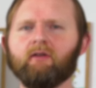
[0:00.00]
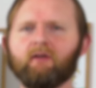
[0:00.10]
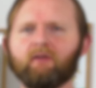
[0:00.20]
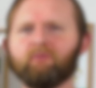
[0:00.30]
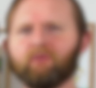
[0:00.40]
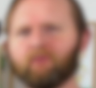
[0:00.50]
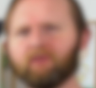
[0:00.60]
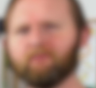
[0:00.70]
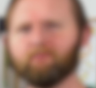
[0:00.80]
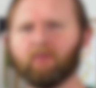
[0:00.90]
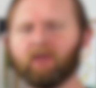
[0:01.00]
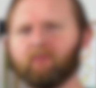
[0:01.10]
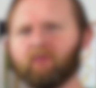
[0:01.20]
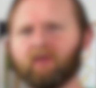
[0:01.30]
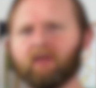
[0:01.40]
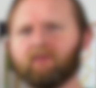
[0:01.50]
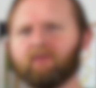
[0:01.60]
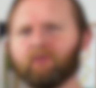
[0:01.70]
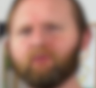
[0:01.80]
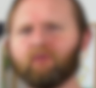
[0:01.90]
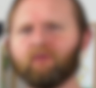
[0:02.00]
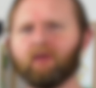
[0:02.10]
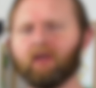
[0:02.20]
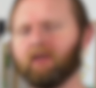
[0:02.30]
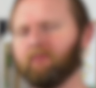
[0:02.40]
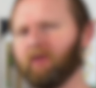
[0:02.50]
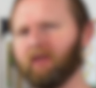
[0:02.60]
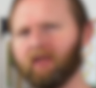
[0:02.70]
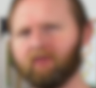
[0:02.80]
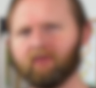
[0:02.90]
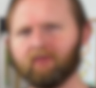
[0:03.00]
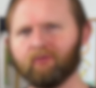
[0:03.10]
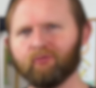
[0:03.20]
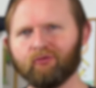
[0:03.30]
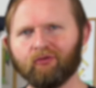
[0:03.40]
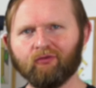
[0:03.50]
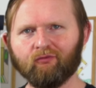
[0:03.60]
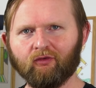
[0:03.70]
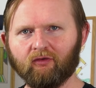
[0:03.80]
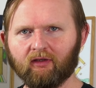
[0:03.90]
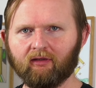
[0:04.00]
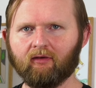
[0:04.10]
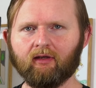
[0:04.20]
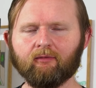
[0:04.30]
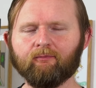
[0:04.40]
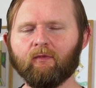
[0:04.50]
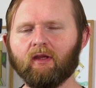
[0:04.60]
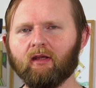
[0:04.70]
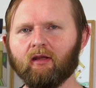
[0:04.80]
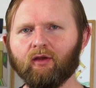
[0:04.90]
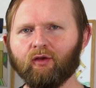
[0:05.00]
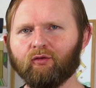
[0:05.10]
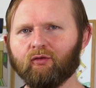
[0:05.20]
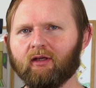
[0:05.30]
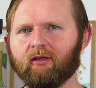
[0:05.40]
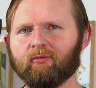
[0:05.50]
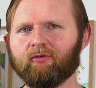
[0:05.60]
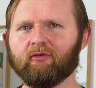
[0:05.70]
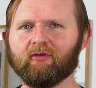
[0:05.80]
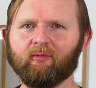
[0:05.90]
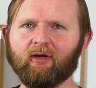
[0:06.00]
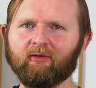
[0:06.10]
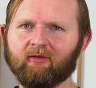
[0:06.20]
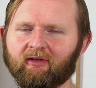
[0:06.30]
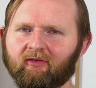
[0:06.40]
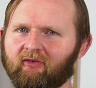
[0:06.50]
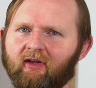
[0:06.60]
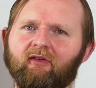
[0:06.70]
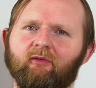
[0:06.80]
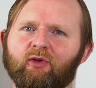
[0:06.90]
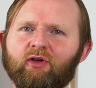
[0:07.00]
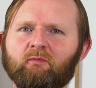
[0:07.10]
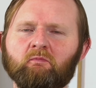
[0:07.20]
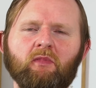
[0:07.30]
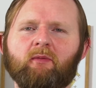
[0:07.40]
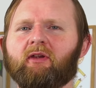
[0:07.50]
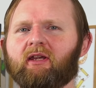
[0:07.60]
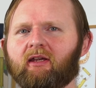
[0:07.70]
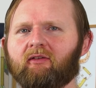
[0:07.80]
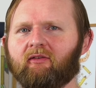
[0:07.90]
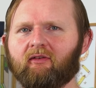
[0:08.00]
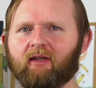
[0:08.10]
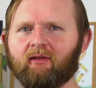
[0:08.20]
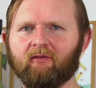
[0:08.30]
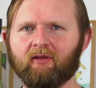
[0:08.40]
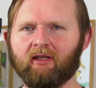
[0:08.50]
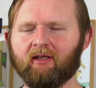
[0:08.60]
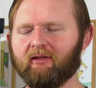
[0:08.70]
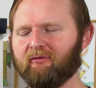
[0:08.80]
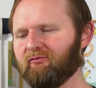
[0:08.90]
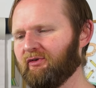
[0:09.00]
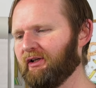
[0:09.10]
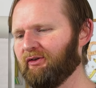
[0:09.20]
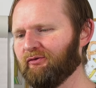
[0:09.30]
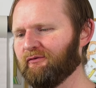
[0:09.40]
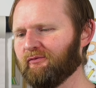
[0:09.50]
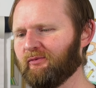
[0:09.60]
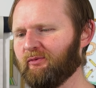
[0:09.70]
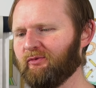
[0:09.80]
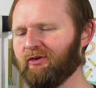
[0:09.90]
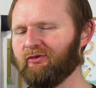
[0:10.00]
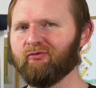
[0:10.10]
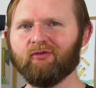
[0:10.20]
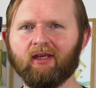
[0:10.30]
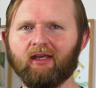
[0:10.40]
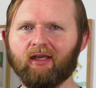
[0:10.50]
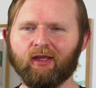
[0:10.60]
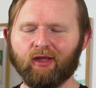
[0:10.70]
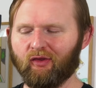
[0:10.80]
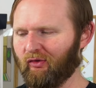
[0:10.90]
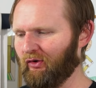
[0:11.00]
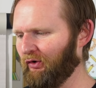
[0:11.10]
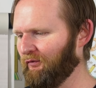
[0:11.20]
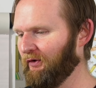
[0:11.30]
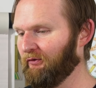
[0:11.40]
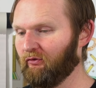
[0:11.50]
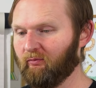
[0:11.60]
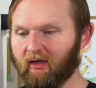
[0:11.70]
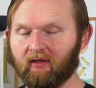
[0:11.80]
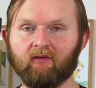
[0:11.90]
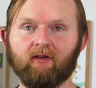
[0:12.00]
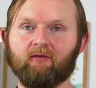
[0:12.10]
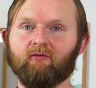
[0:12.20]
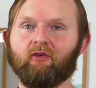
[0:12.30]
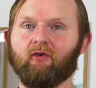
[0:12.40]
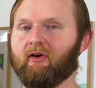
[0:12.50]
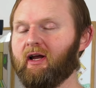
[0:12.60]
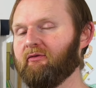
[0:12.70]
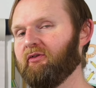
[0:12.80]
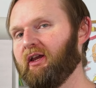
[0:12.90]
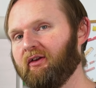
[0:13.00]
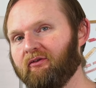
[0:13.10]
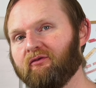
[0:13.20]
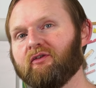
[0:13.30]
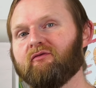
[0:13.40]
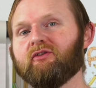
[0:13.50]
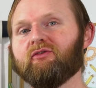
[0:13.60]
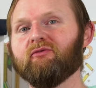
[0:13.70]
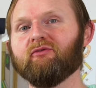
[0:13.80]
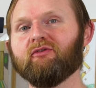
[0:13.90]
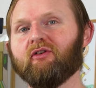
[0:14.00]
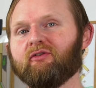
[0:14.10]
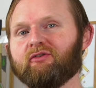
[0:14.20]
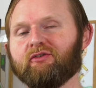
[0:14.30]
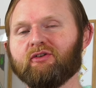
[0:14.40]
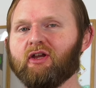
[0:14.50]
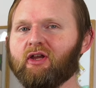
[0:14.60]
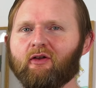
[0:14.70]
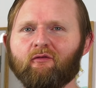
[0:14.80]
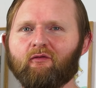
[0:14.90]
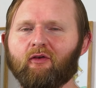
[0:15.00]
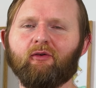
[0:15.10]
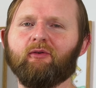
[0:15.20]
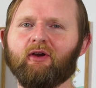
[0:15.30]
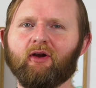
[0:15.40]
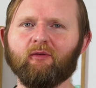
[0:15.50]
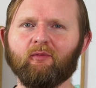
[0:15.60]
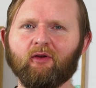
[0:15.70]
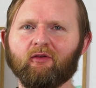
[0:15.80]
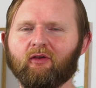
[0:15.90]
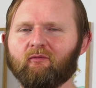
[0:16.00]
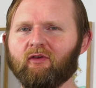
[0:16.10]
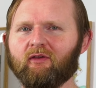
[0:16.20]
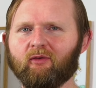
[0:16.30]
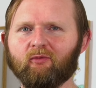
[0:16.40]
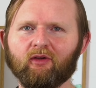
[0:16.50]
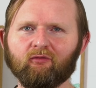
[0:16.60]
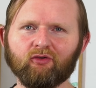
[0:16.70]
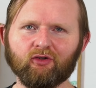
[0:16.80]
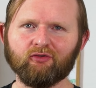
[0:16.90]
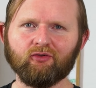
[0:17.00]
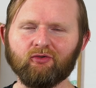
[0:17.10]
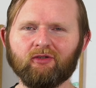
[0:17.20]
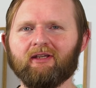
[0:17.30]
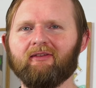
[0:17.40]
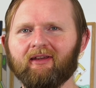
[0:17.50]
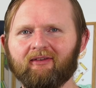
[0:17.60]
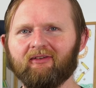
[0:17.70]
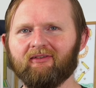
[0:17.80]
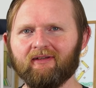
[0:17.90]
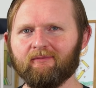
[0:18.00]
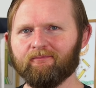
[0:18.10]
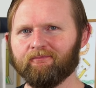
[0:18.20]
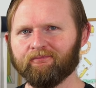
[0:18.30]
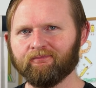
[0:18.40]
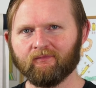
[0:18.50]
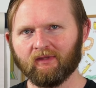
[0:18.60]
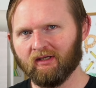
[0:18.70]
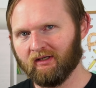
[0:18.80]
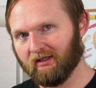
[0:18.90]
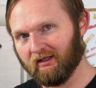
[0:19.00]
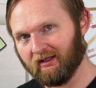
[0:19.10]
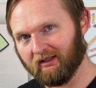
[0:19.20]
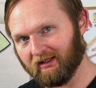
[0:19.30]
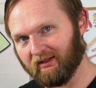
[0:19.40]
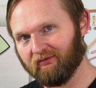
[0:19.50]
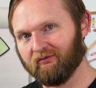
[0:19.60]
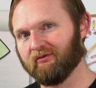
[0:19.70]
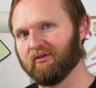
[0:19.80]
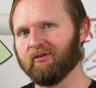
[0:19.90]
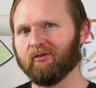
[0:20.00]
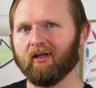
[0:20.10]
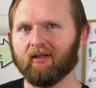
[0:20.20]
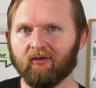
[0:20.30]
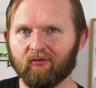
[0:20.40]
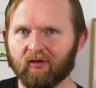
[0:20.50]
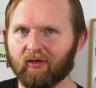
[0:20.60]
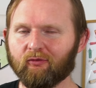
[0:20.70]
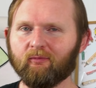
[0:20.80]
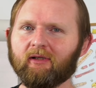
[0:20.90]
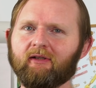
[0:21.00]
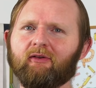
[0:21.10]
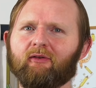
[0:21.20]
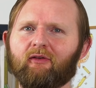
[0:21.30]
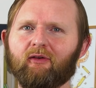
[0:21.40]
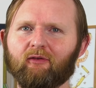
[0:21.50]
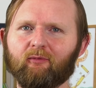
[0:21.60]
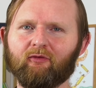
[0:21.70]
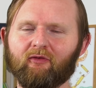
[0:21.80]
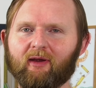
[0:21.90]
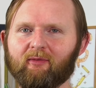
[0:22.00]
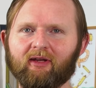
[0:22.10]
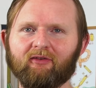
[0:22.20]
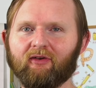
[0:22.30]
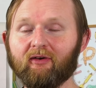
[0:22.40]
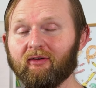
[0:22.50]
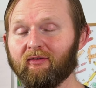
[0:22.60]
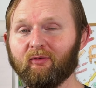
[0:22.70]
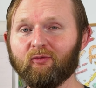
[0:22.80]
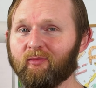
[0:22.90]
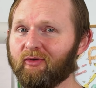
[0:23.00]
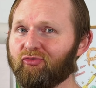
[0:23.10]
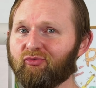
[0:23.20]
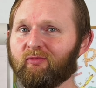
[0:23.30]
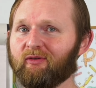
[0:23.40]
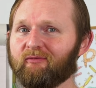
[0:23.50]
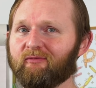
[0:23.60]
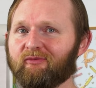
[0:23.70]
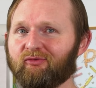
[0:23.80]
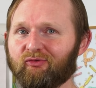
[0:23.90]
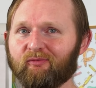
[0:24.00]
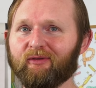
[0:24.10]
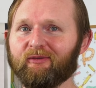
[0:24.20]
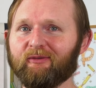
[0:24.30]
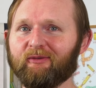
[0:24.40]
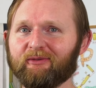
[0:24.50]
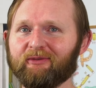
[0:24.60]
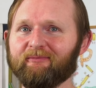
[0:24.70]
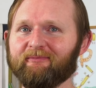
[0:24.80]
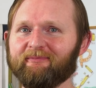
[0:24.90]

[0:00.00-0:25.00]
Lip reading: Hello and welcome. My name is Carsten Lützen. I'm an Agile coach facilitator. Today I will talk about this sentiment mapping exercise that is really useful when we're doing retrospectives or after action reviews or just following up on something that we have done together as a team. If you like these videos, please consider subscribing and sharing. That would be super awesome.